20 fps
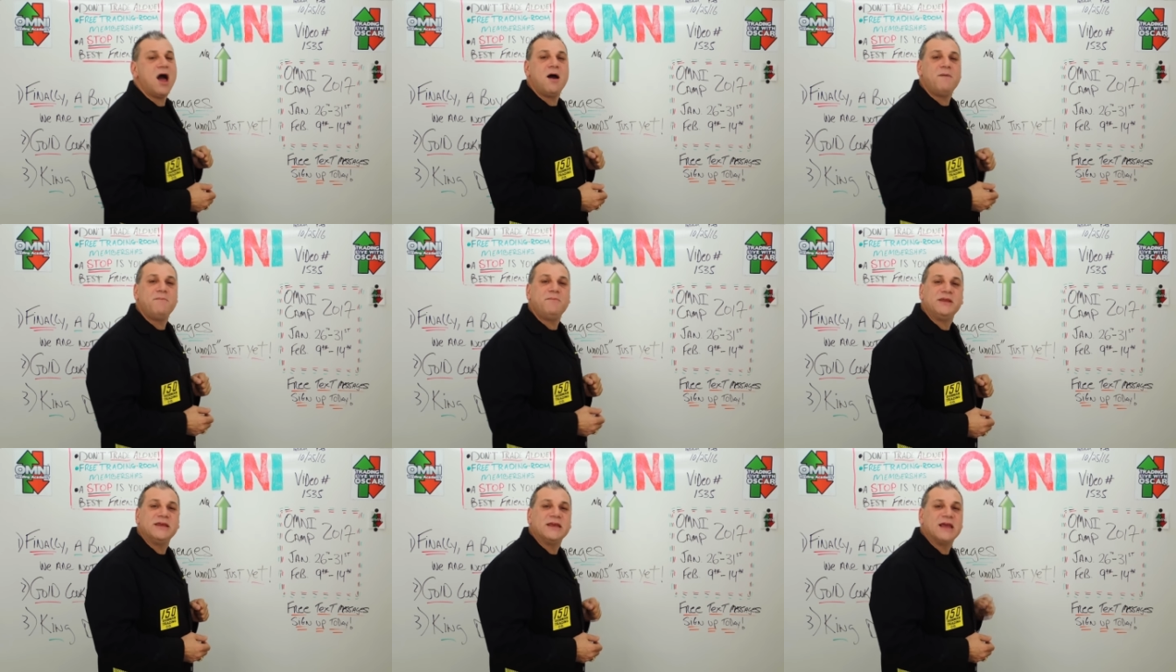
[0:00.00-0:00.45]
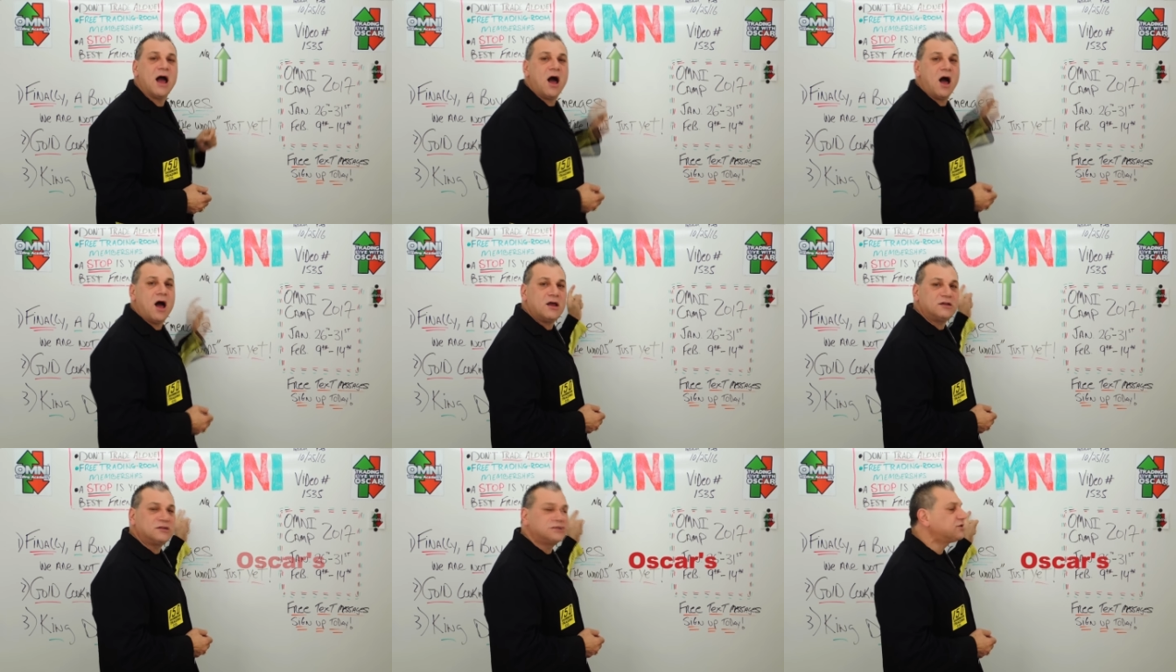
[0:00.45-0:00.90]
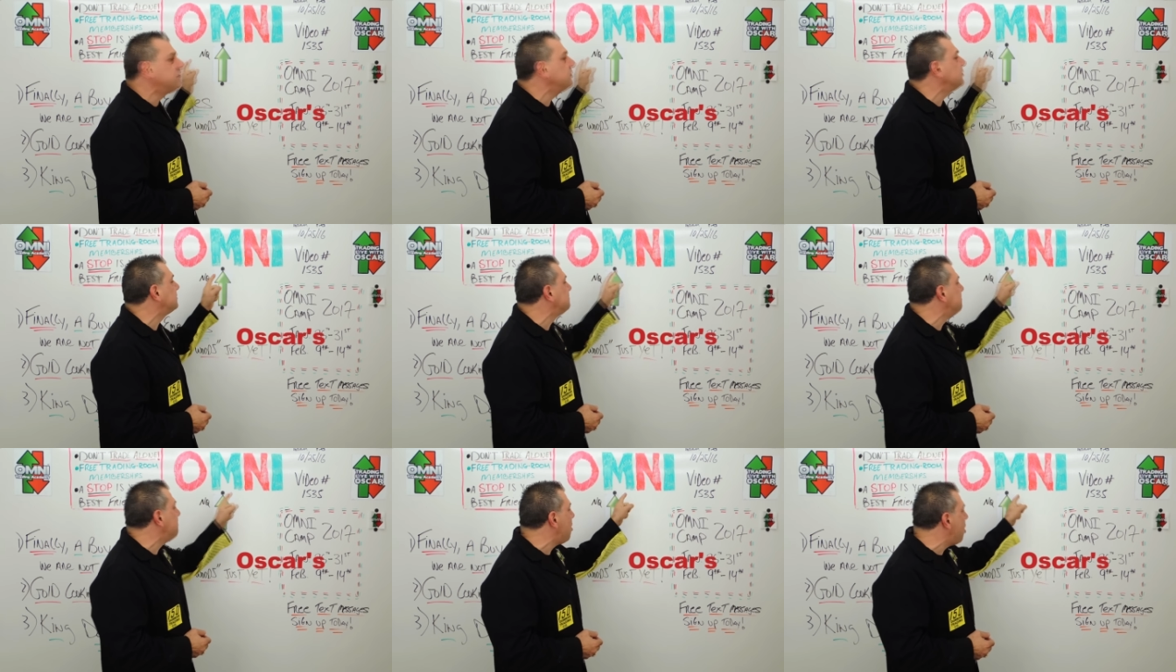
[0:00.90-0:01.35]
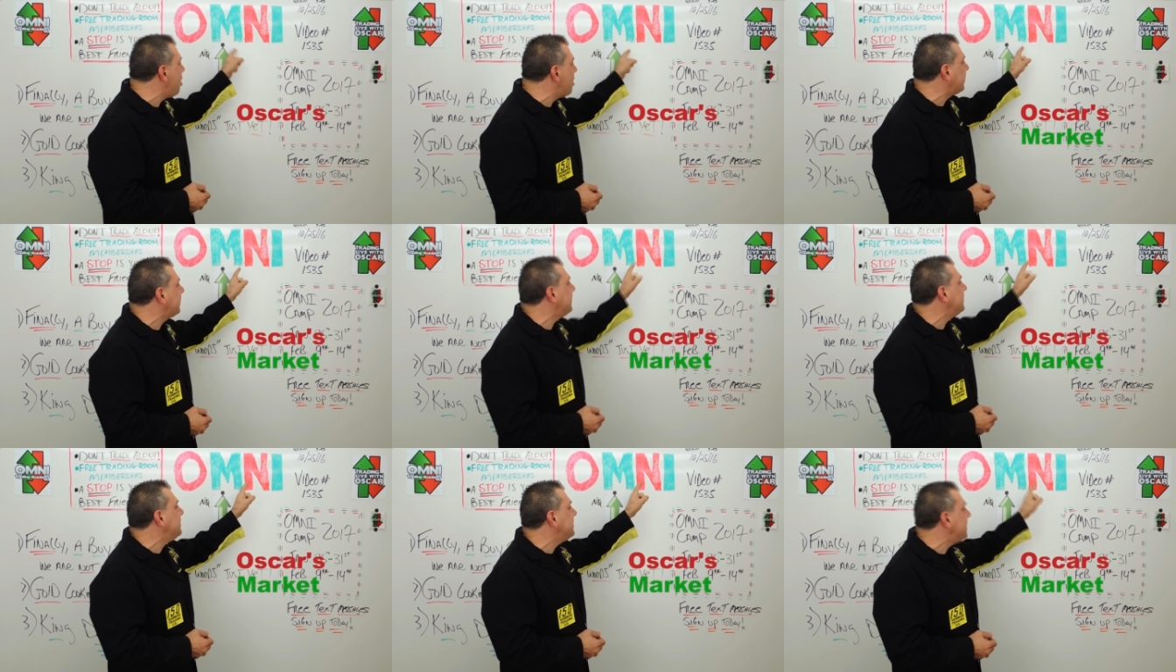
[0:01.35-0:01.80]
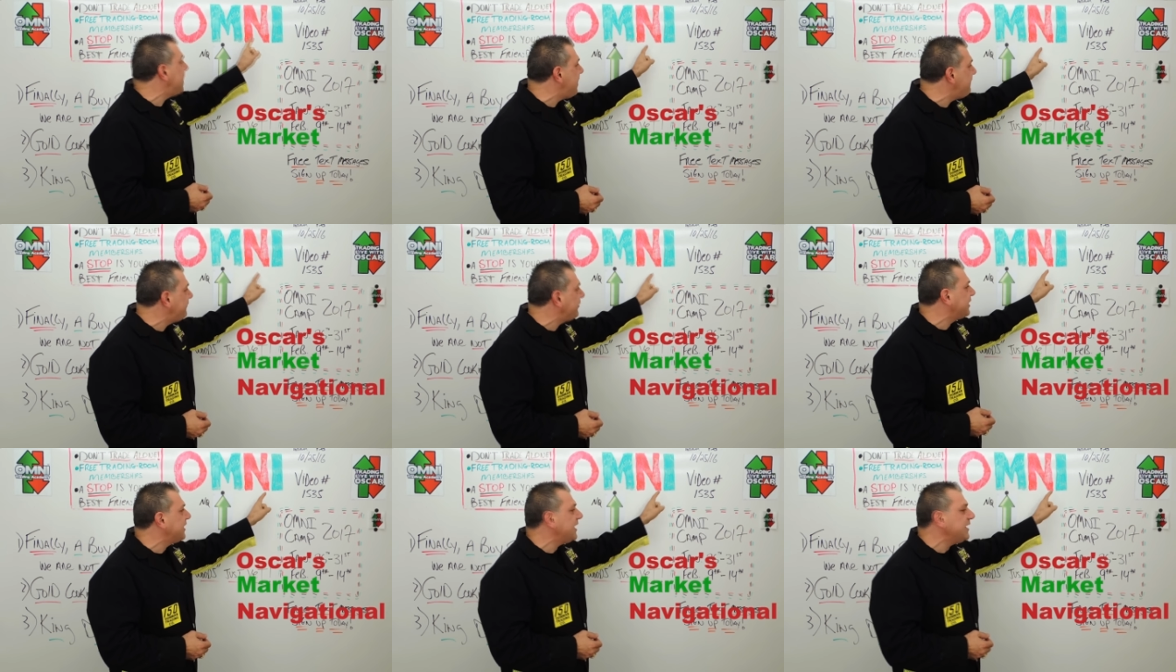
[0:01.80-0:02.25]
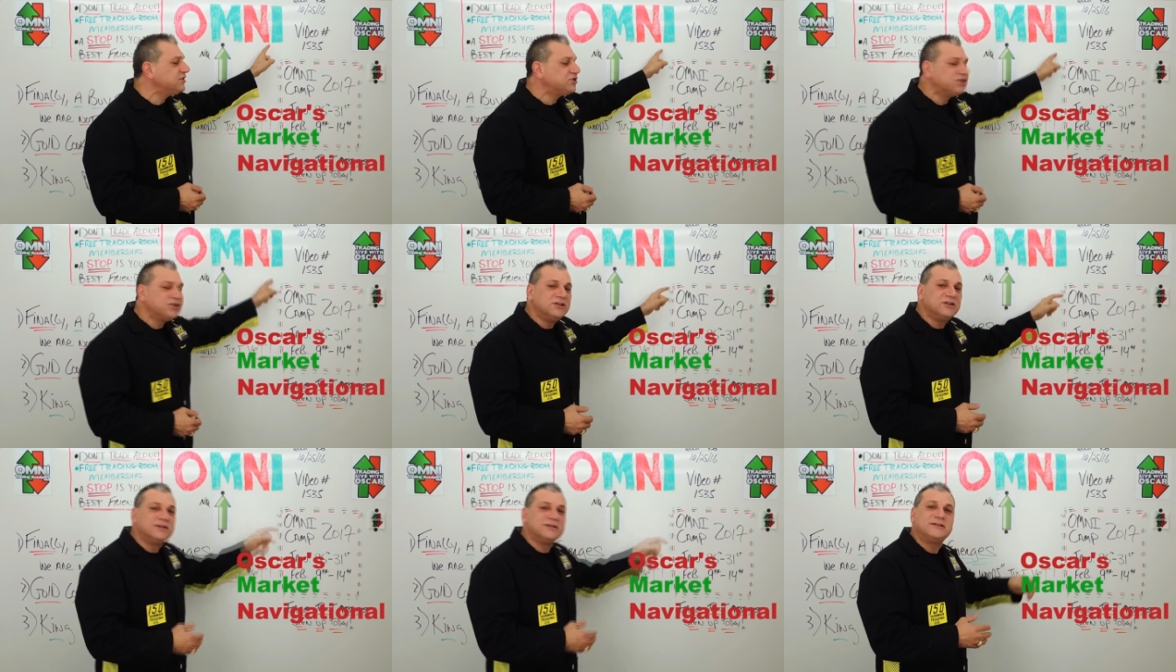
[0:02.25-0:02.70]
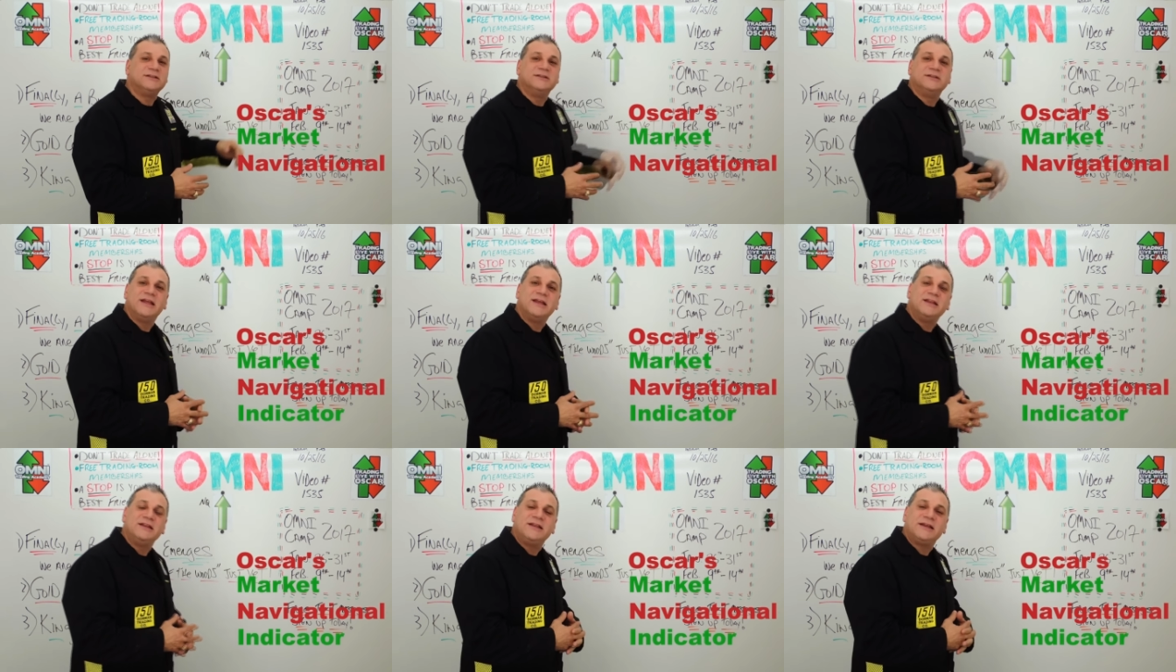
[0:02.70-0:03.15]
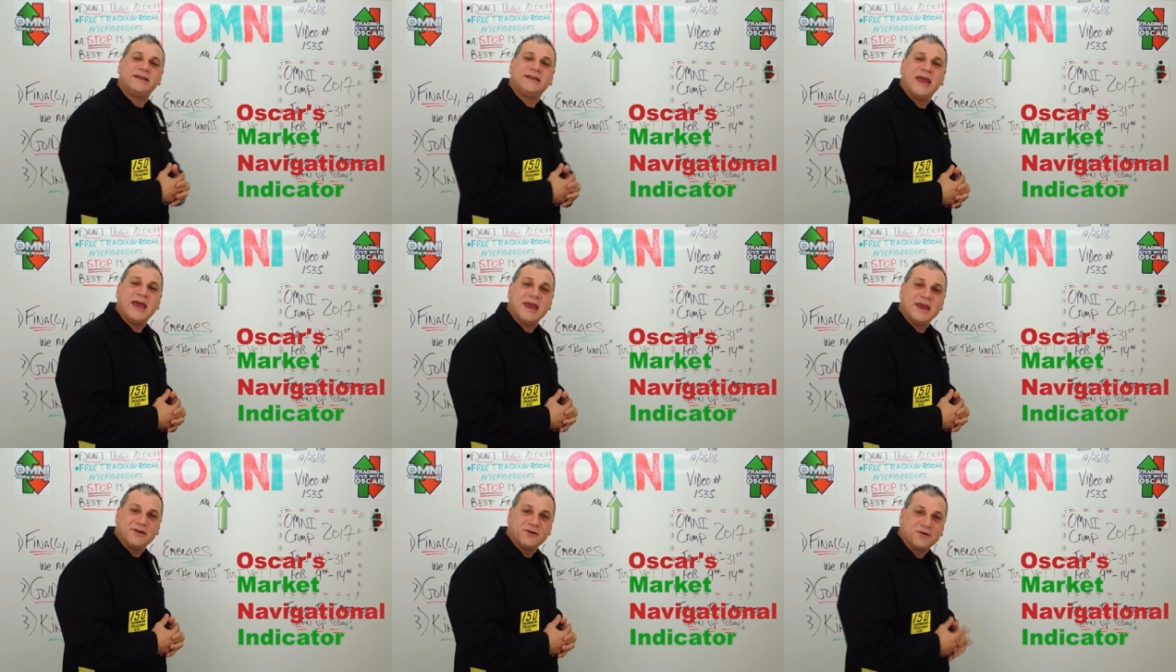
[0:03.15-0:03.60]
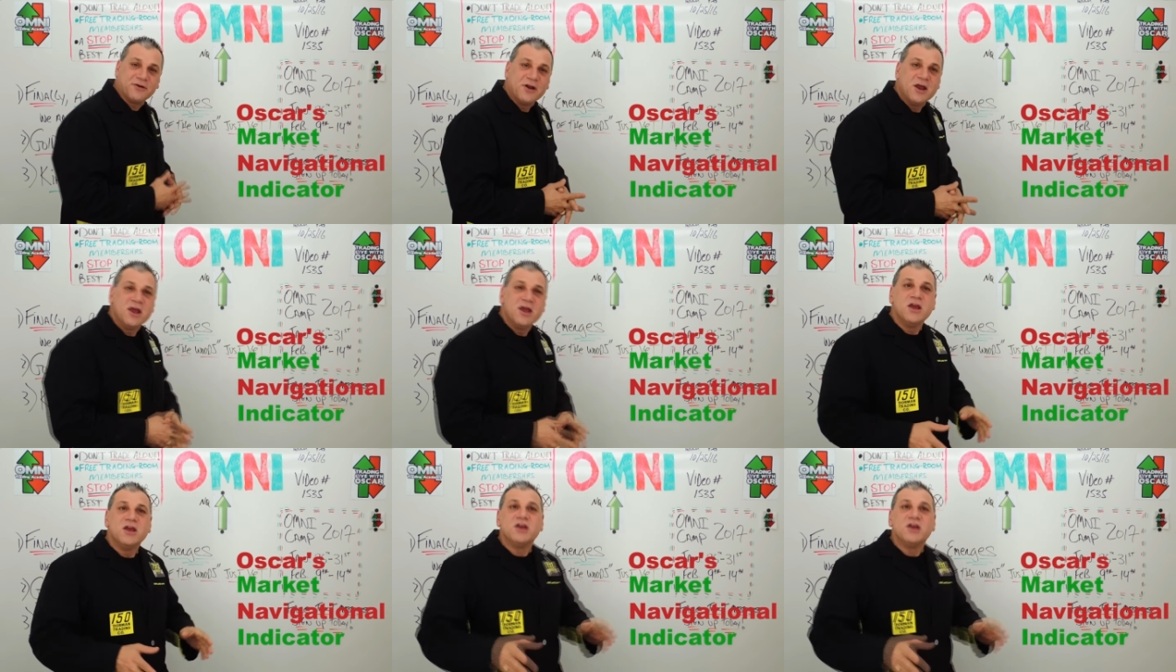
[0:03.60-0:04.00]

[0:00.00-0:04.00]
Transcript: Omni, Oscar's Market Navigational Indicator.